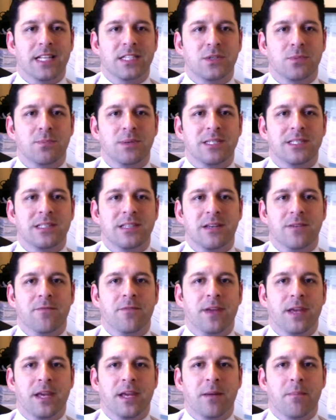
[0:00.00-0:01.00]

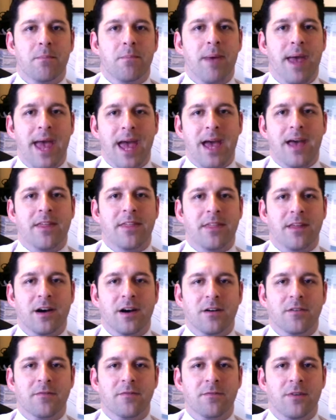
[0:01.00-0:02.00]
specific path
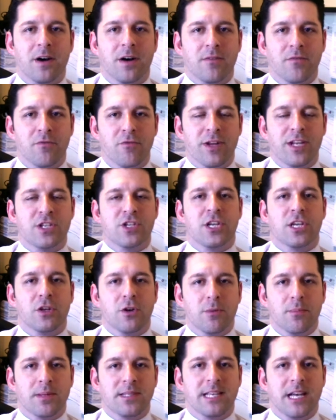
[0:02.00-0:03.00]
of reaching
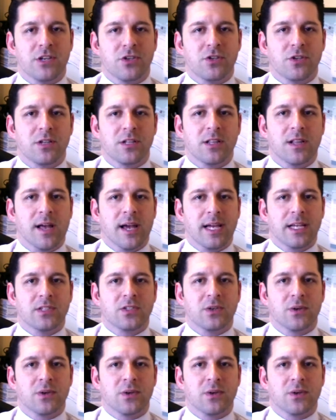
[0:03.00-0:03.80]
your potential clients.